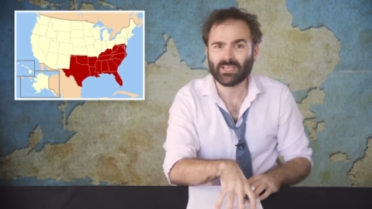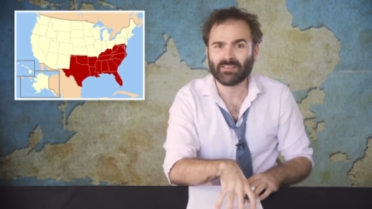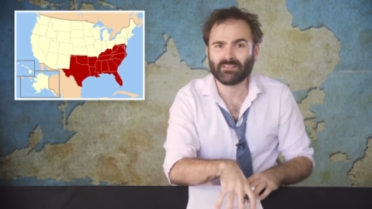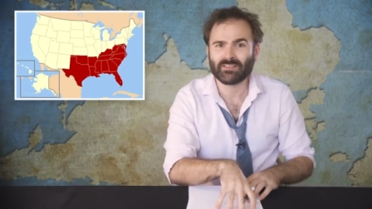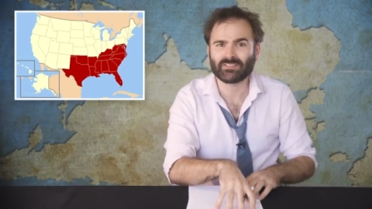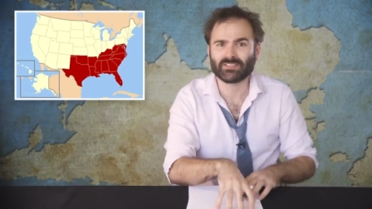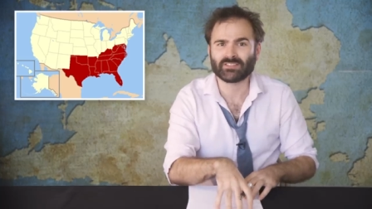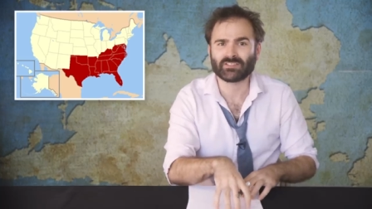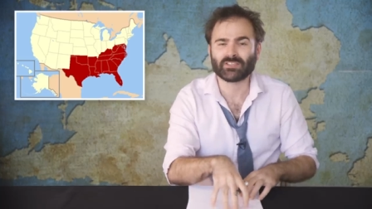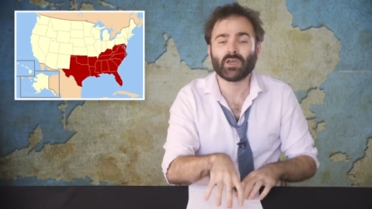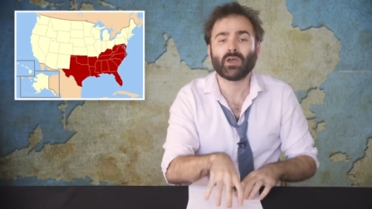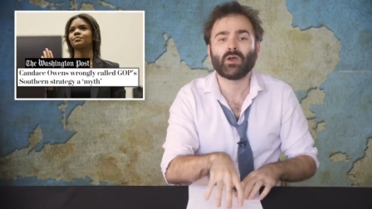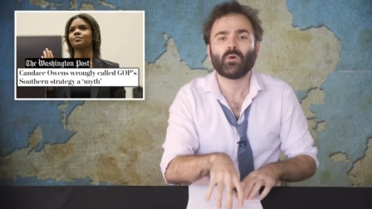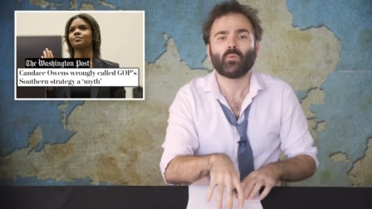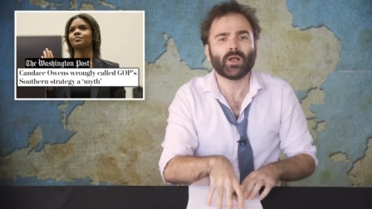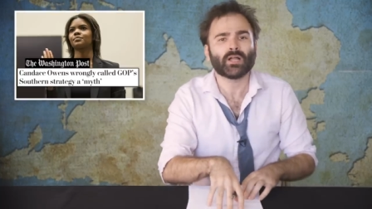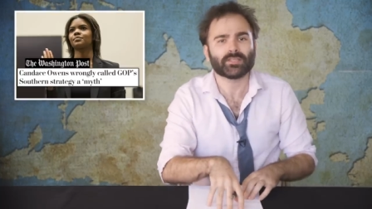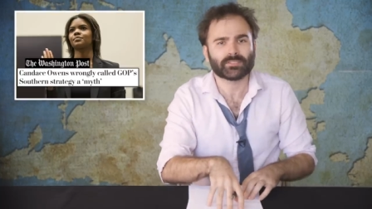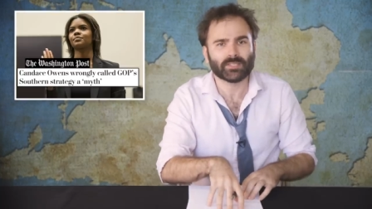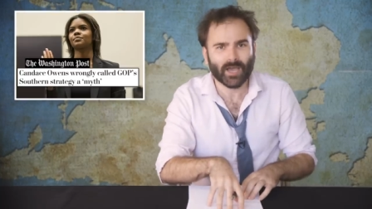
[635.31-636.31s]
This is
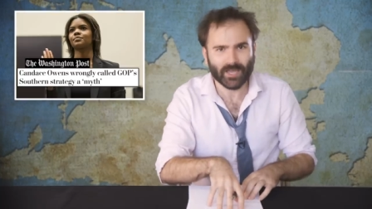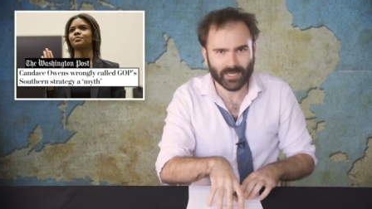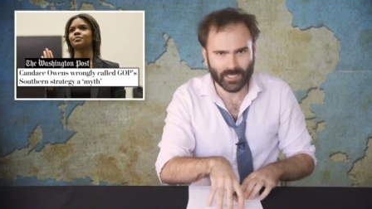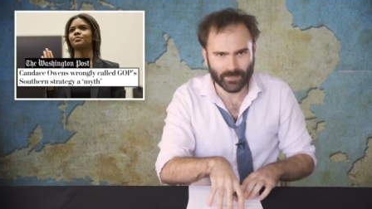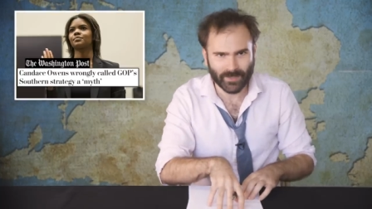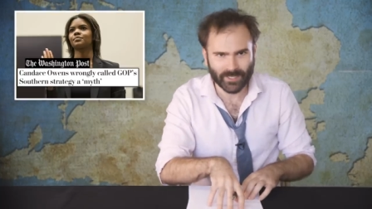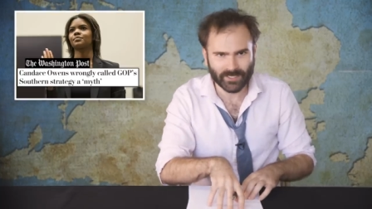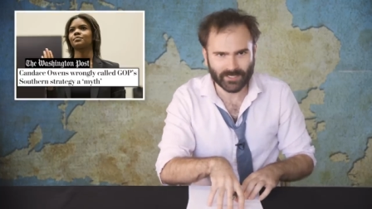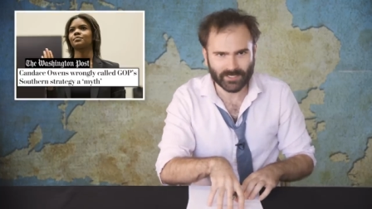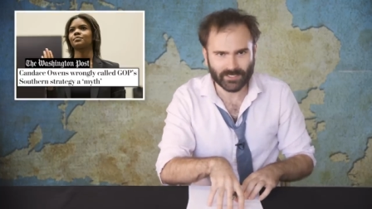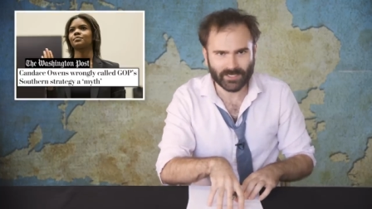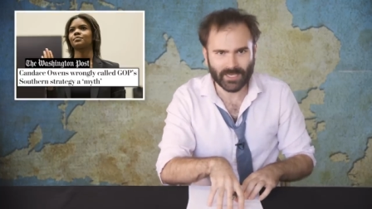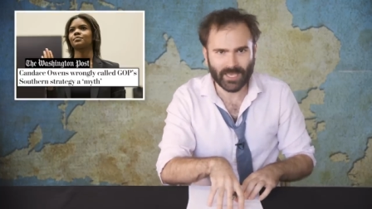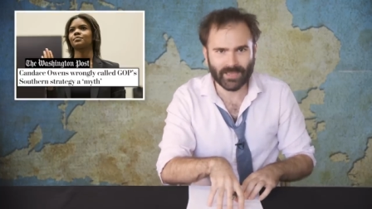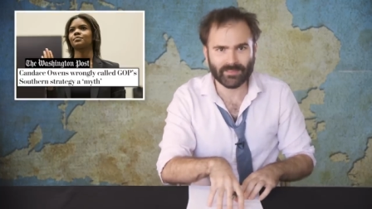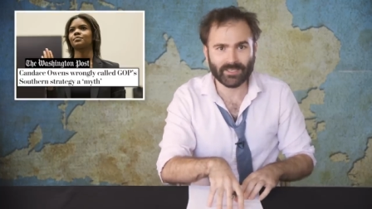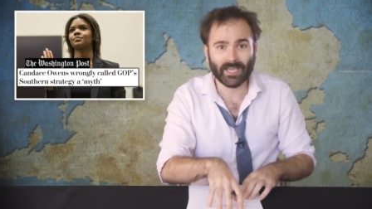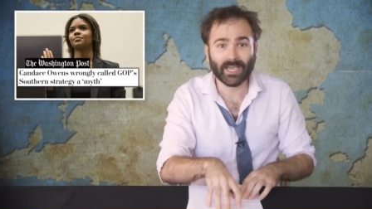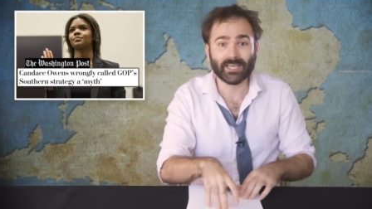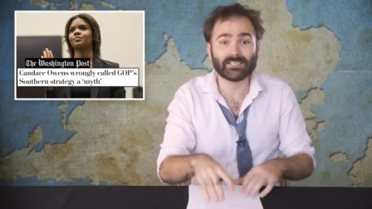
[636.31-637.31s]
well documented, and the